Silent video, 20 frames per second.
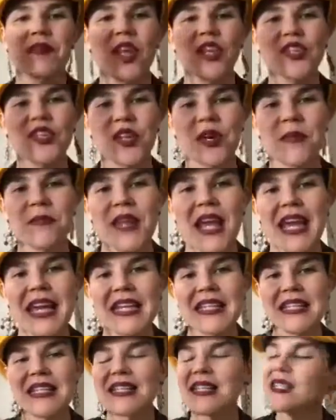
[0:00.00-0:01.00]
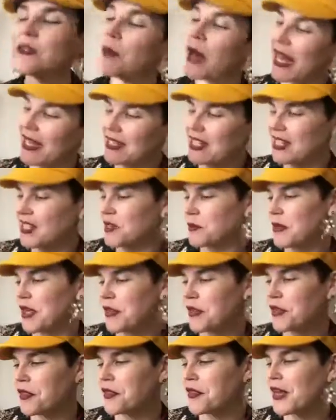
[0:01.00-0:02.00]
So this is Patti
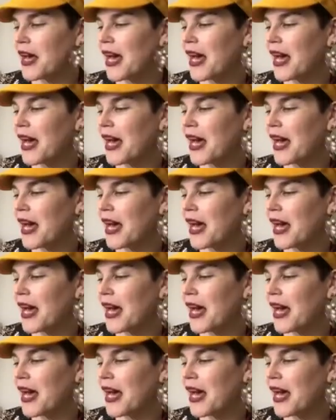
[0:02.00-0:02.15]
Smith.